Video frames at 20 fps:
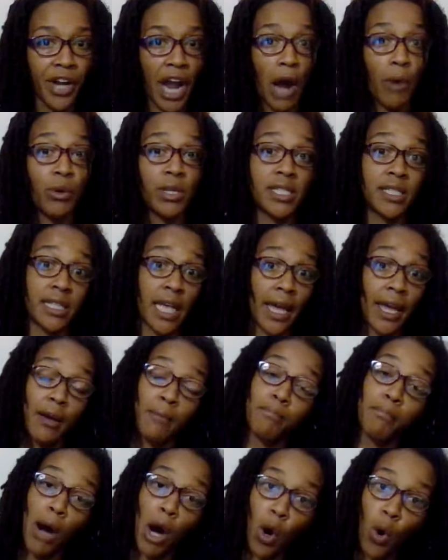I would say a
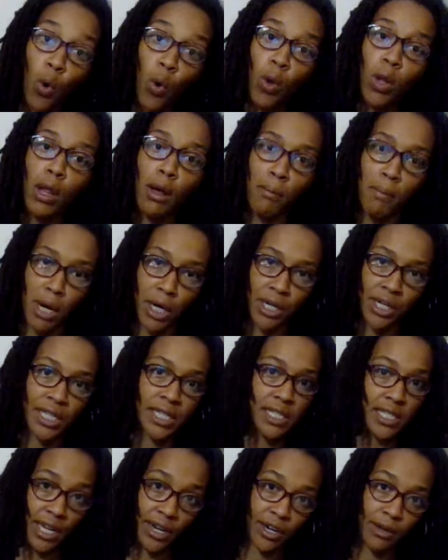bowl burning
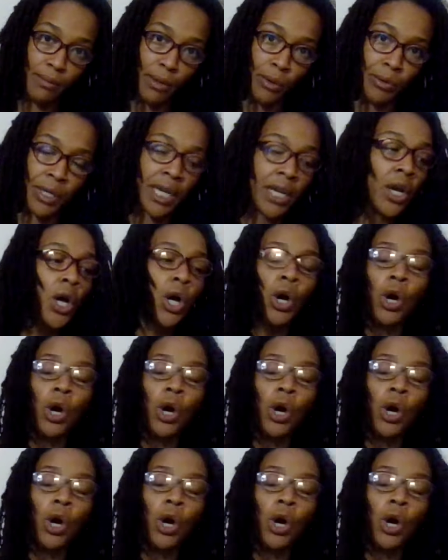ceremony,